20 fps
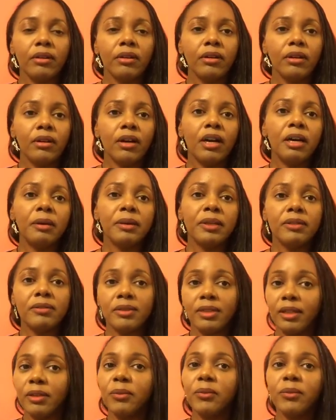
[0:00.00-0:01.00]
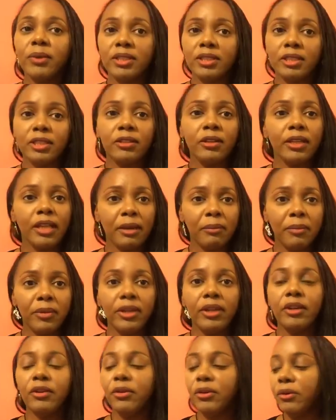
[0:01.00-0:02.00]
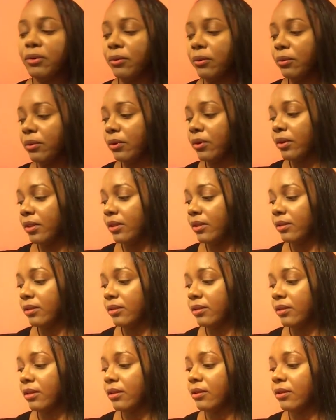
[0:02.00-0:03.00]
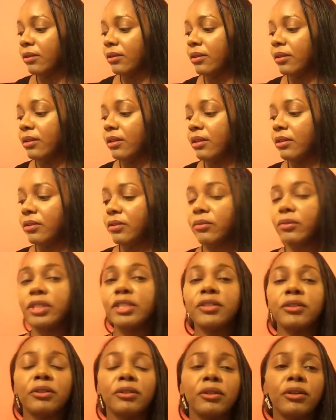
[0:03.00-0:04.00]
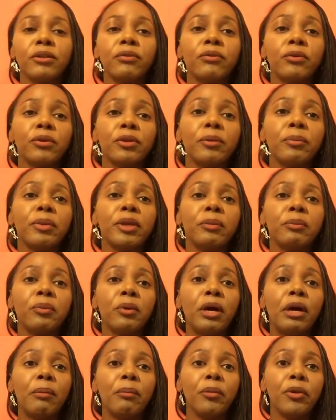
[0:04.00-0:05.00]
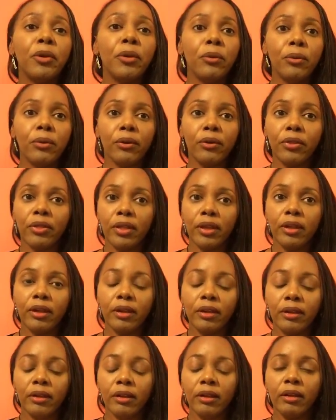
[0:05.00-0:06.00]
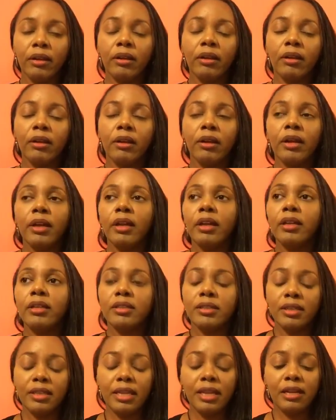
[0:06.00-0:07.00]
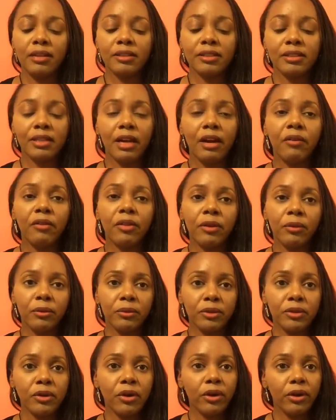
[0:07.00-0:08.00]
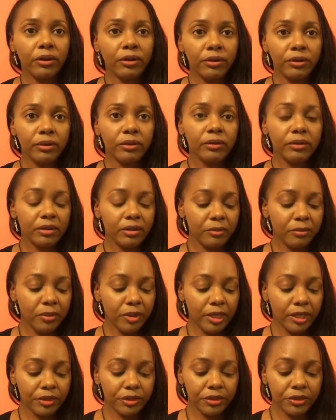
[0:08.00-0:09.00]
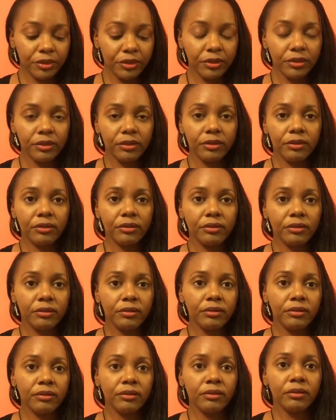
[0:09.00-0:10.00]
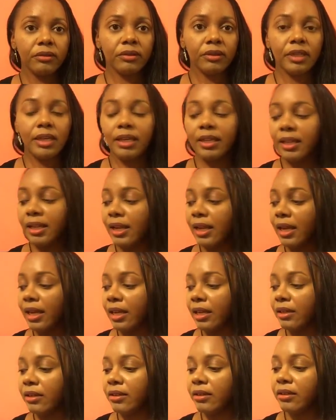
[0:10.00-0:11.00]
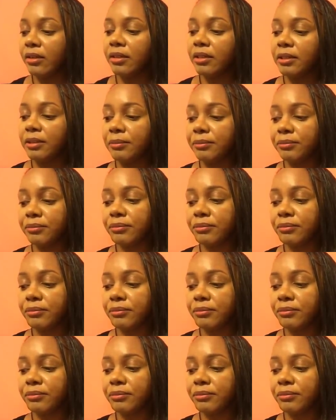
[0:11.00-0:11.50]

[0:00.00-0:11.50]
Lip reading: He was like the ones that look like me and you, or the original look for the people up north. He said down south they were darker complexion. And they had, the